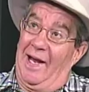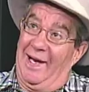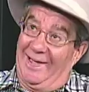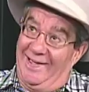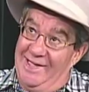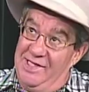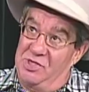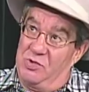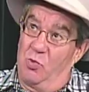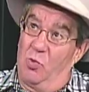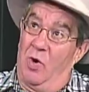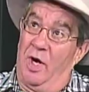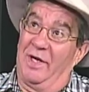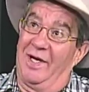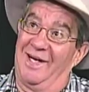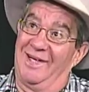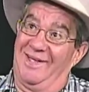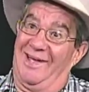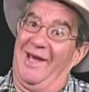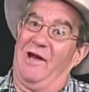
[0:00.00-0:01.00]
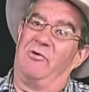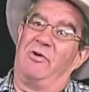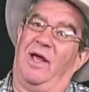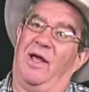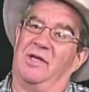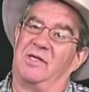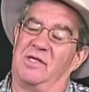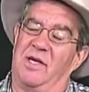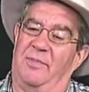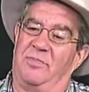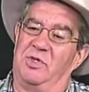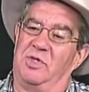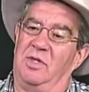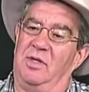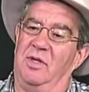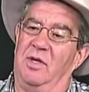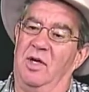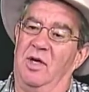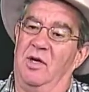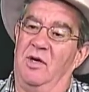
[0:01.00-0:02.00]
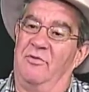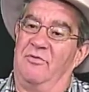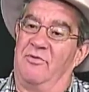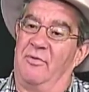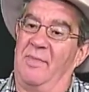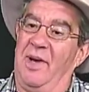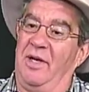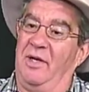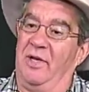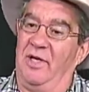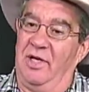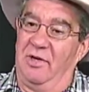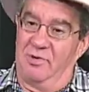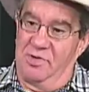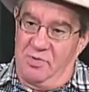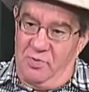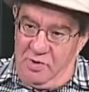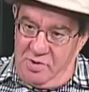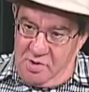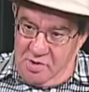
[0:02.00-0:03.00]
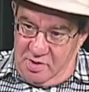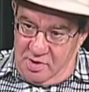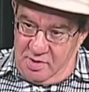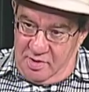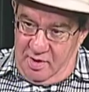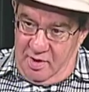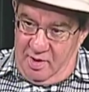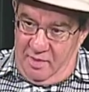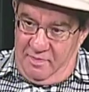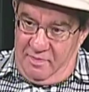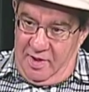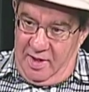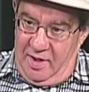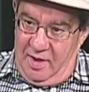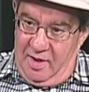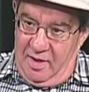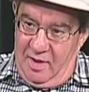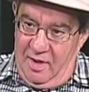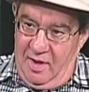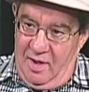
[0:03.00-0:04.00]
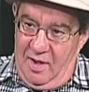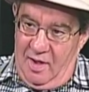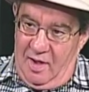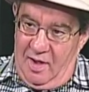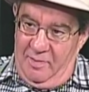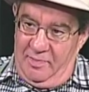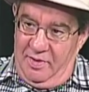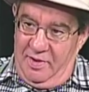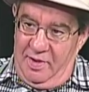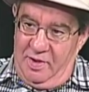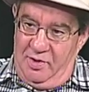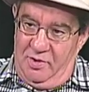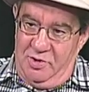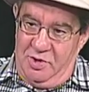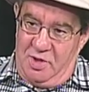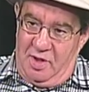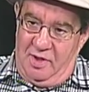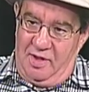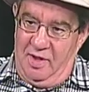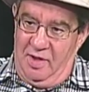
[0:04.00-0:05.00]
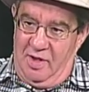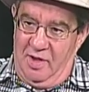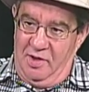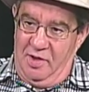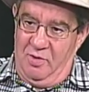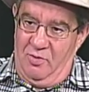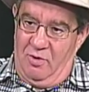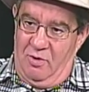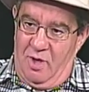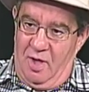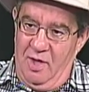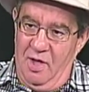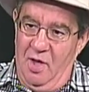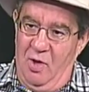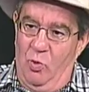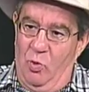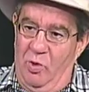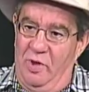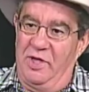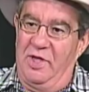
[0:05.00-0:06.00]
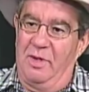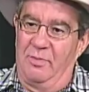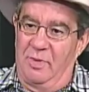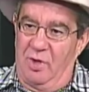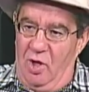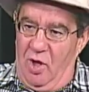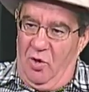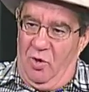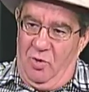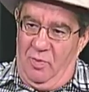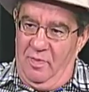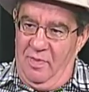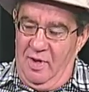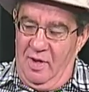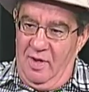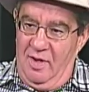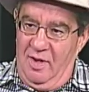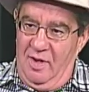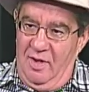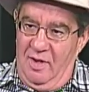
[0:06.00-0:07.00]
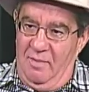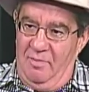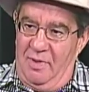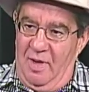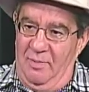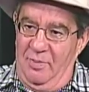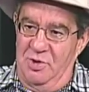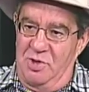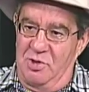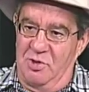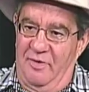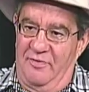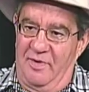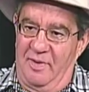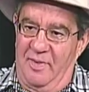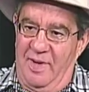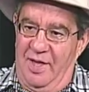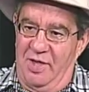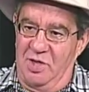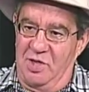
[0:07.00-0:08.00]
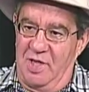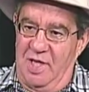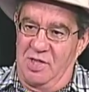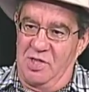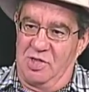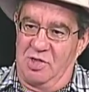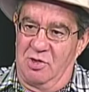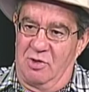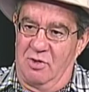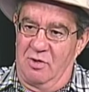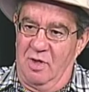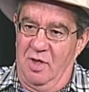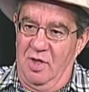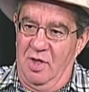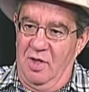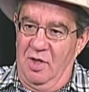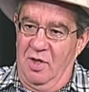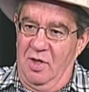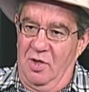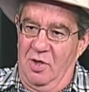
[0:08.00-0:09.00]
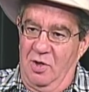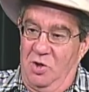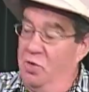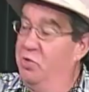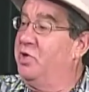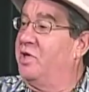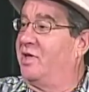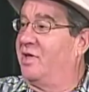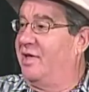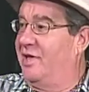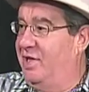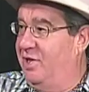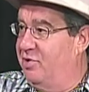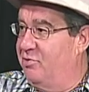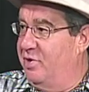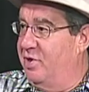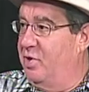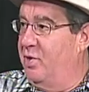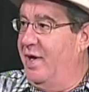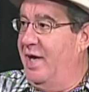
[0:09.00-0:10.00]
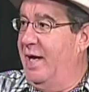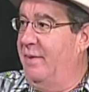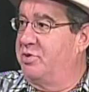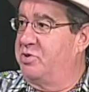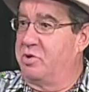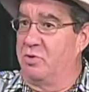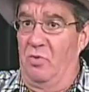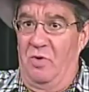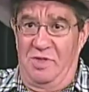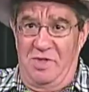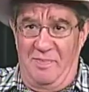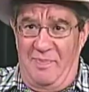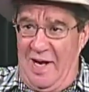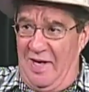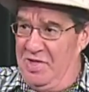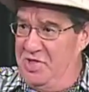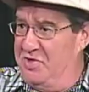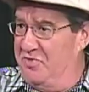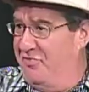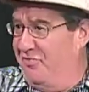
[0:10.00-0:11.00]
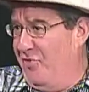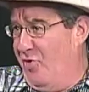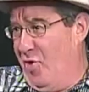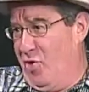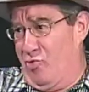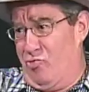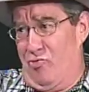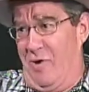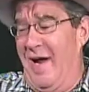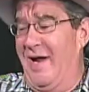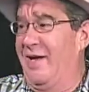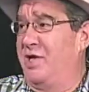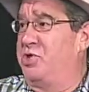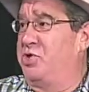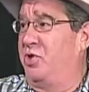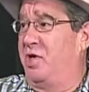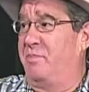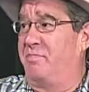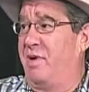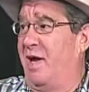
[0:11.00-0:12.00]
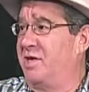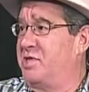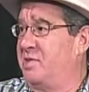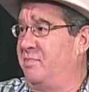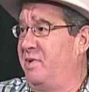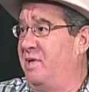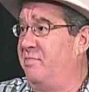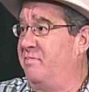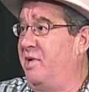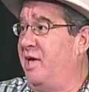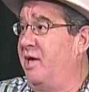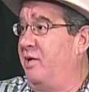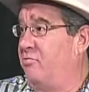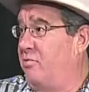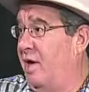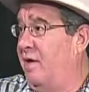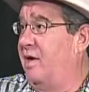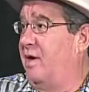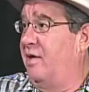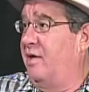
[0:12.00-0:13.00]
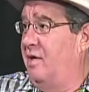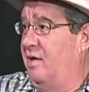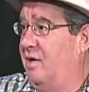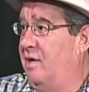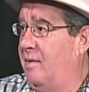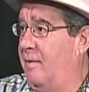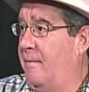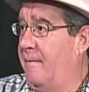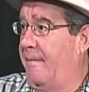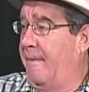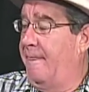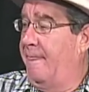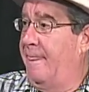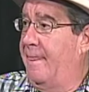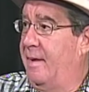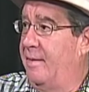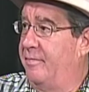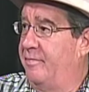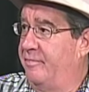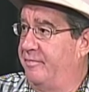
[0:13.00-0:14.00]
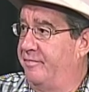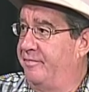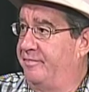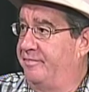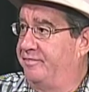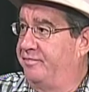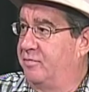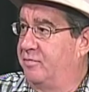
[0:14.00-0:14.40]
at least one glaring exception for many years, which you know, being a political junkie like you are, William Loeb, publisher of the Manchester Union Leader in New Hampshire, was about as far right as you could possibly be. You're, right? You're naming one